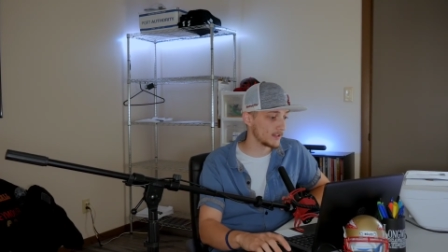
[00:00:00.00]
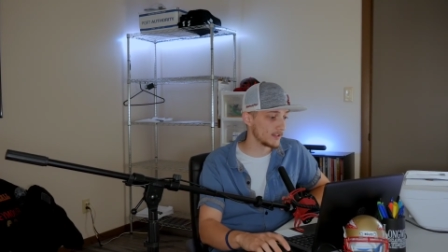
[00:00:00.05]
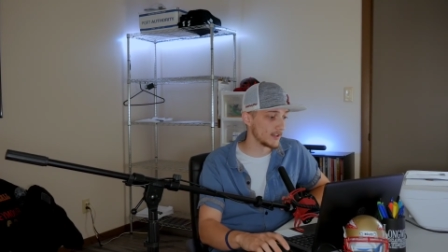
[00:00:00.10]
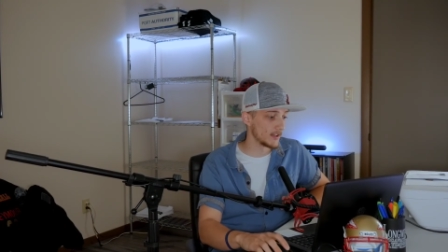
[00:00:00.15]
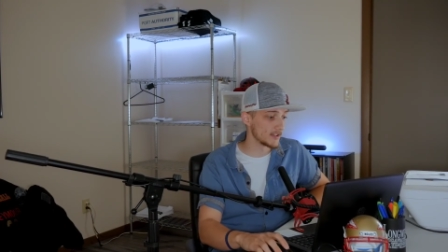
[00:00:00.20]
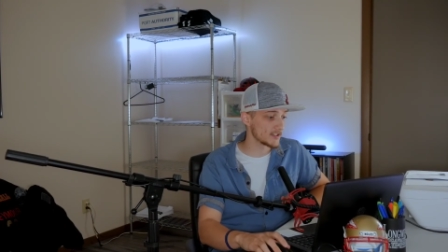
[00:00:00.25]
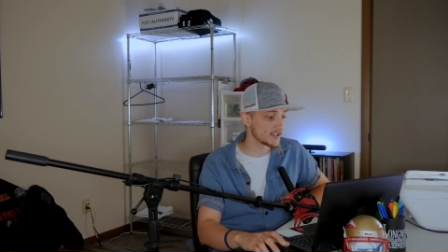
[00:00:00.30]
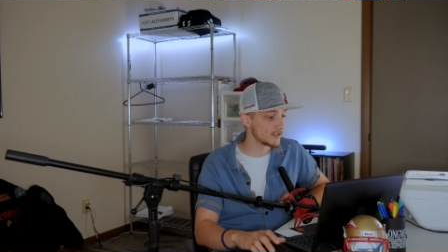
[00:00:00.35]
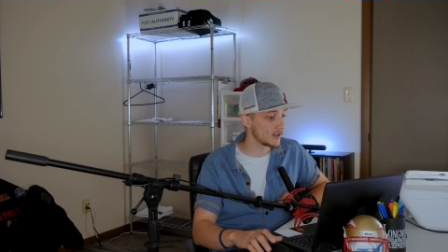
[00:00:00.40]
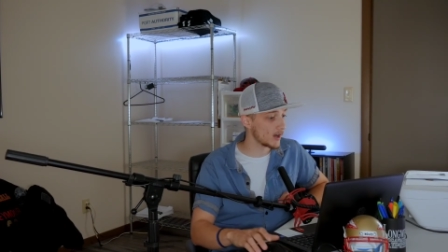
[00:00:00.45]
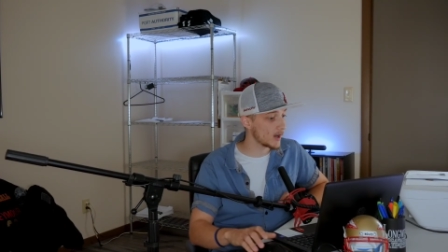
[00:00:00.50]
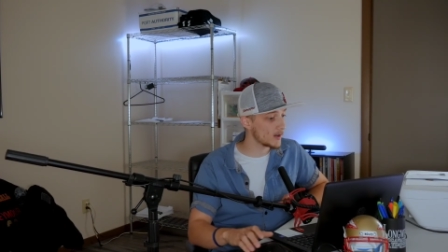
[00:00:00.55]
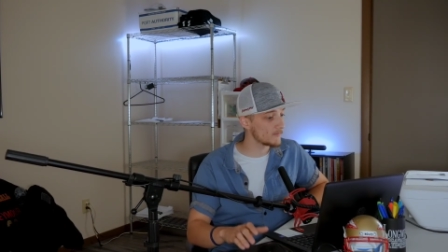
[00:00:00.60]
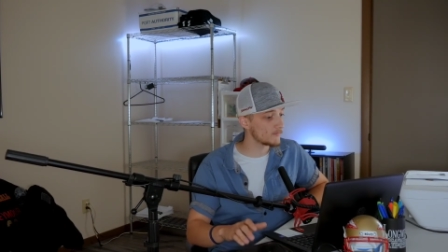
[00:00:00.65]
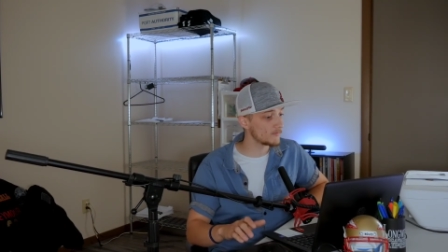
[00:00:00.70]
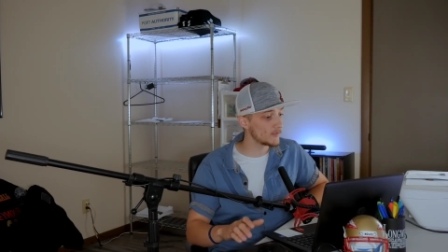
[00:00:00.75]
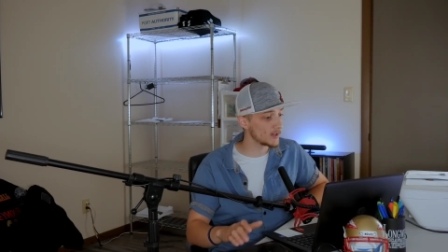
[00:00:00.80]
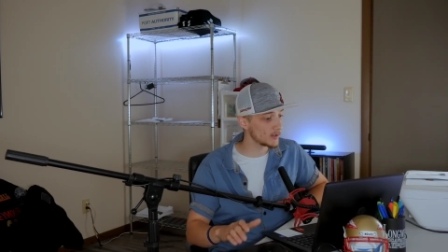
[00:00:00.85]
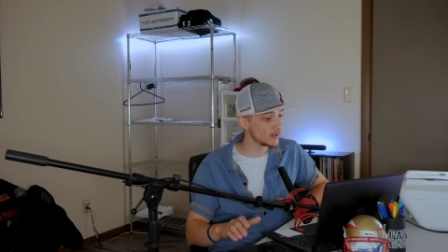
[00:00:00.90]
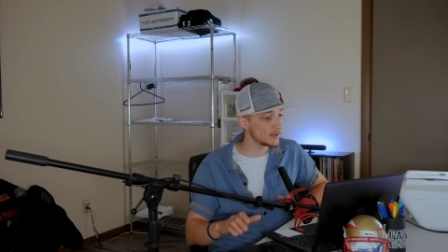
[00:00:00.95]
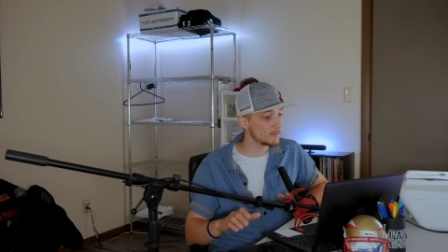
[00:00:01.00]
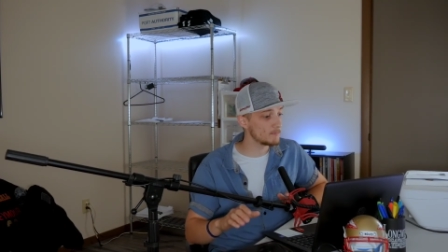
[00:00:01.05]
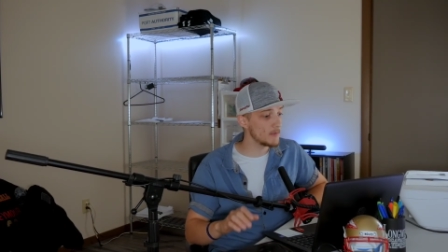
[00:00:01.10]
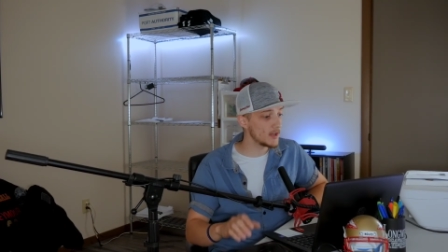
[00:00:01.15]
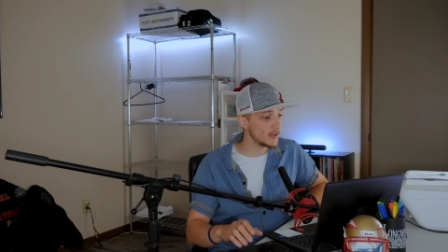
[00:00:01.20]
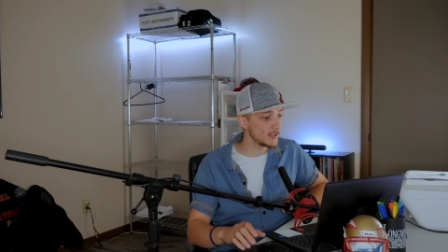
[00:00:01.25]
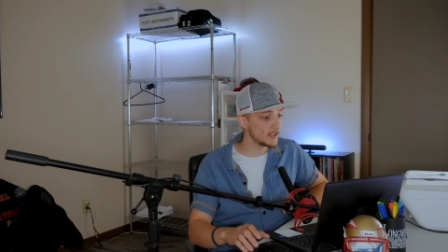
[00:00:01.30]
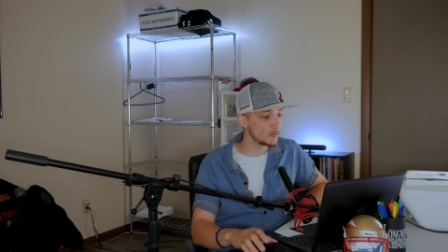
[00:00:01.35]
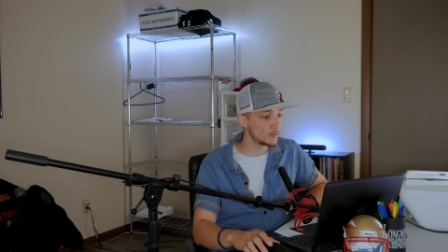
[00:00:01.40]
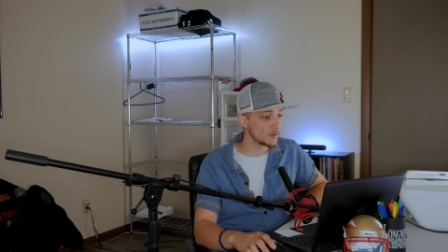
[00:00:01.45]
Now, it's not very
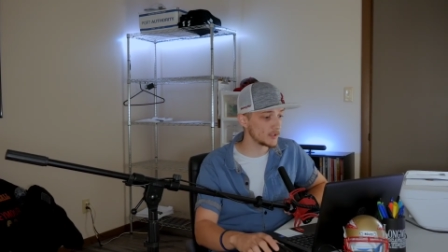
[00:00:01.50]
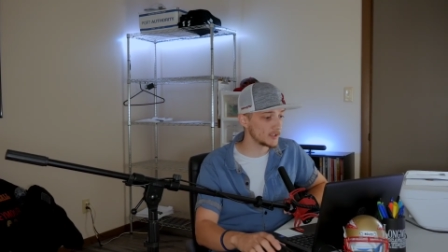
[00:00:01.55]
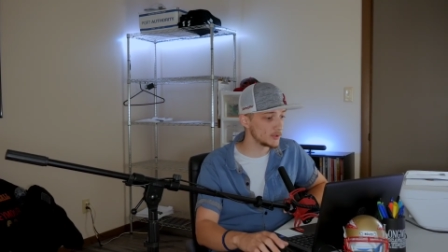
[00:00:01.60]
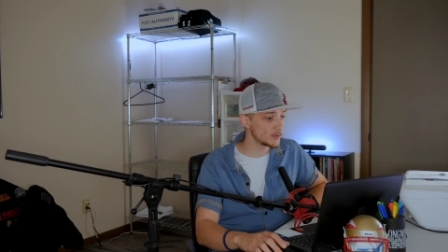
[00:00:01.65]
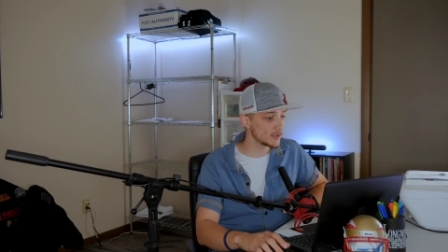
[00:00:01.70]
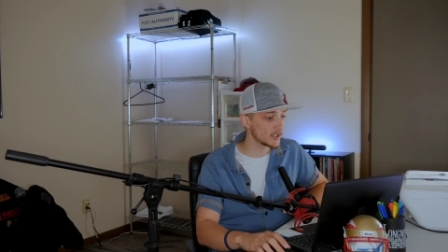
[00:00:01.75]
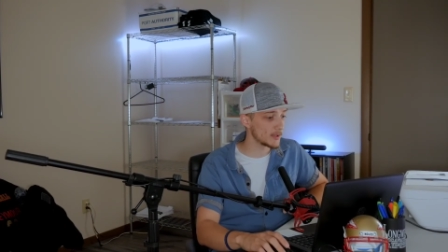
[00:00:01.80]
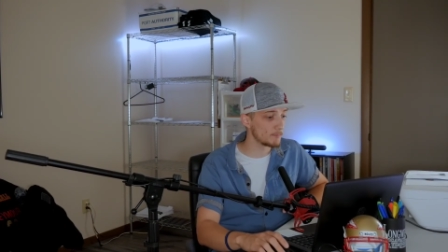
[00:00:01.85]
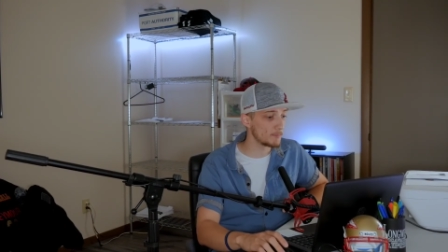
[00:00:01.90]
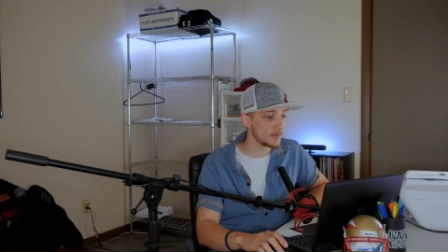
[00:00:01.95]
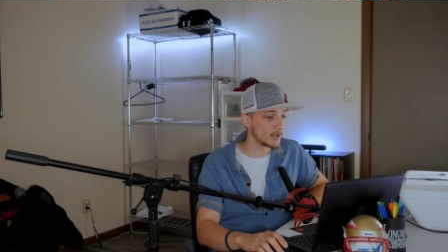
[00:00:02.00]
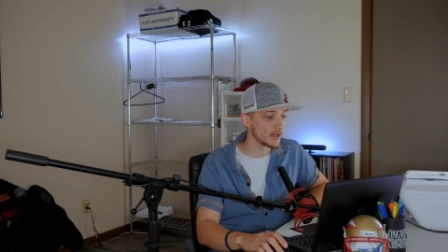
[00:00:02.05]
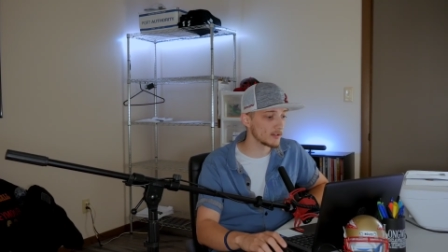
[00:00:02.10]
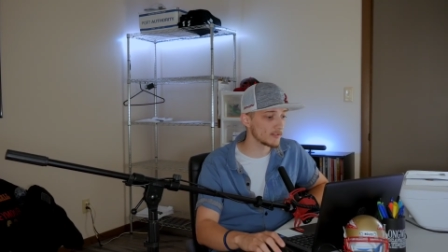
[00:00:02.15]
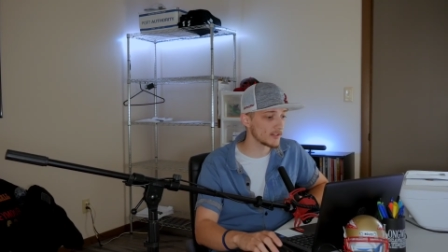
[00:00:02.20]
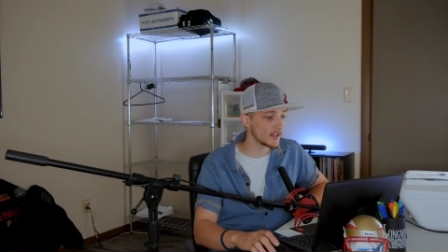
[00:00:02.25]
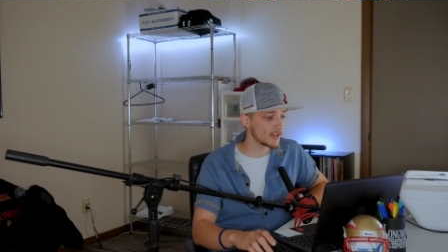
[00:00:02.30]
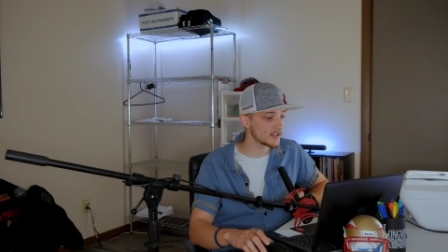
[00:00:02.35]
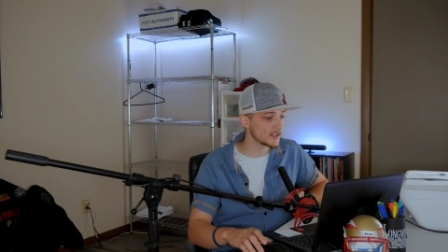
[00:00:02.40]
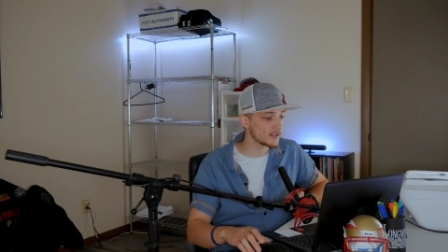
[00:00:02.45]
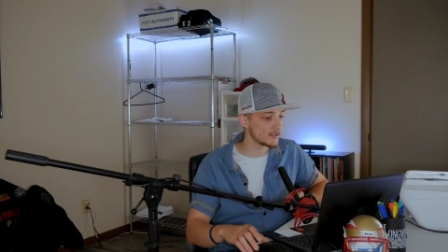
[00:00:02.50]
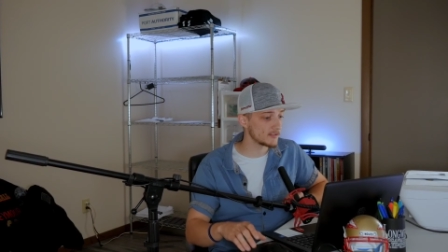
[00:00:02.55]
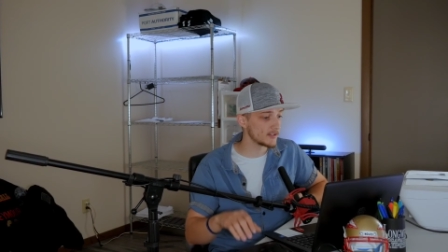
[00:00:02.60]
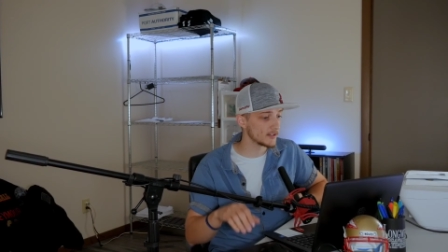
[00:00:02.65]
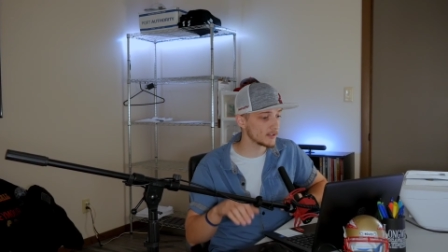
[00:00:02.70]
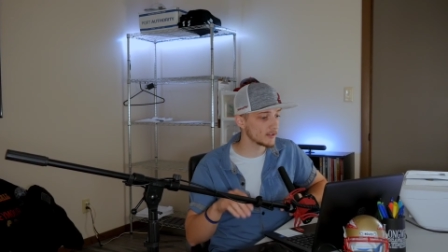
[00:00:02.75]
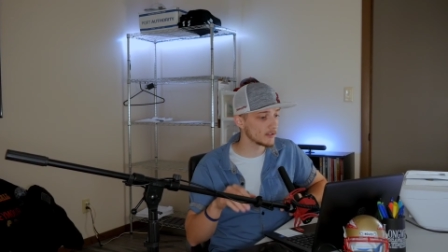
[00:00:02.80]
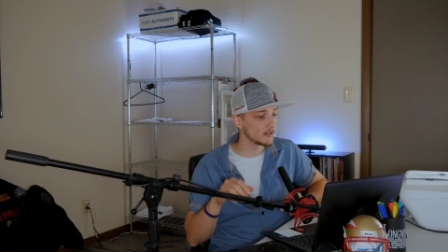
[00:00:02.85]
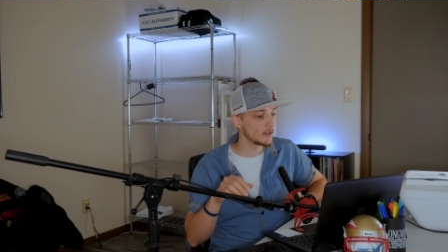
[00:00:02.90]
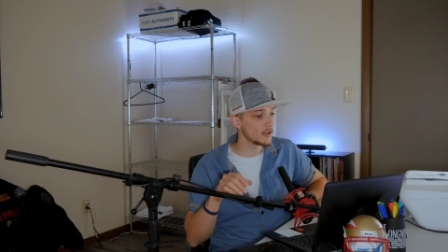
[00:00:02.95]
many when you compare that to
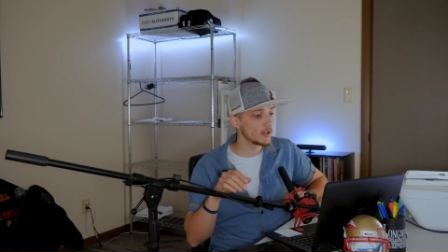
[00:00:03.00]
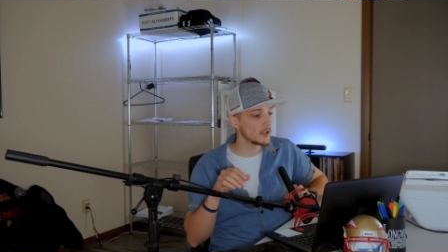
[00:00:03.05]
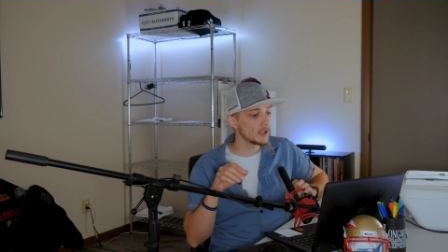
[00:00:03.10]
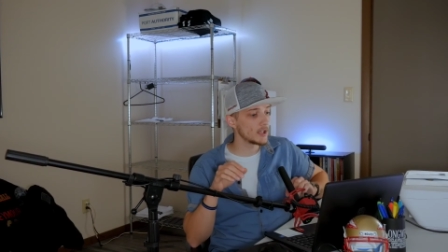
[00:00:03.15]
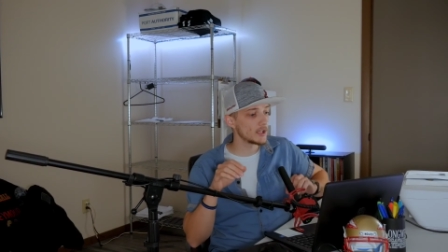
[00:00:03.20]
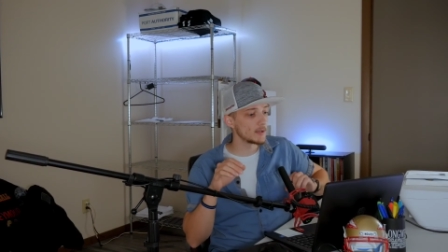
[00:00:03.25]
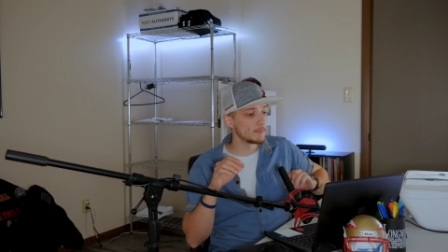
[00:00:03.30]
there